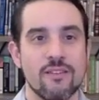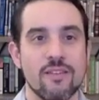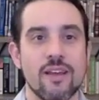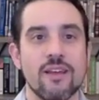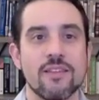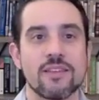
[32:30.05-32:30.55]

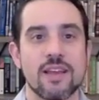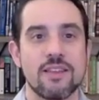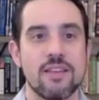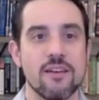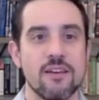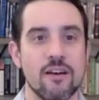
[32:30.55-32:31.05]
this
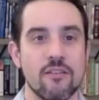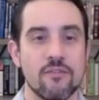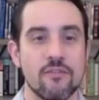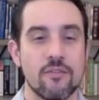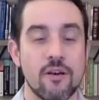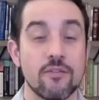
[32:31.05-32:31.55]
idea
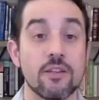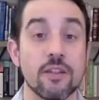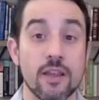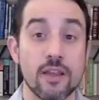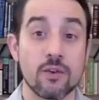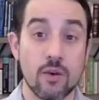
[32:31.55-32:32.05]
of
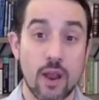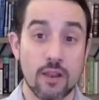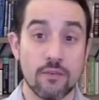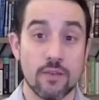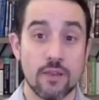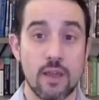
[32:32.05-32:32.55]
delayed
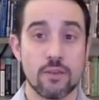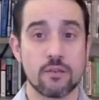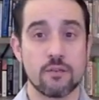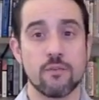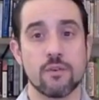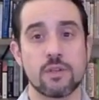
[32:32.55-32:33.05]

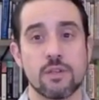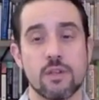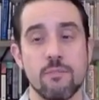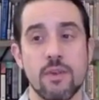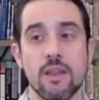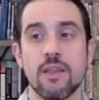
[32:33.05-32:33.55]
gratification versus
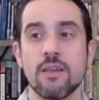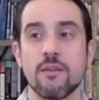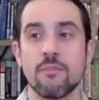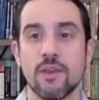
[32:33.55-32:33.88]
immediate.